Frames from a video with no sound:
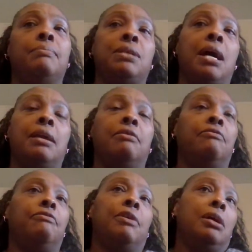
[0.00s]
I'm tired
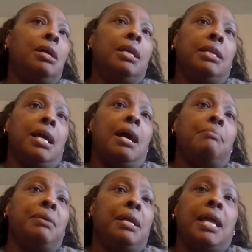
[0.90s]
of
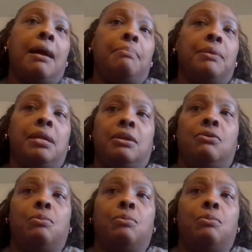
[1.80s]
not being happy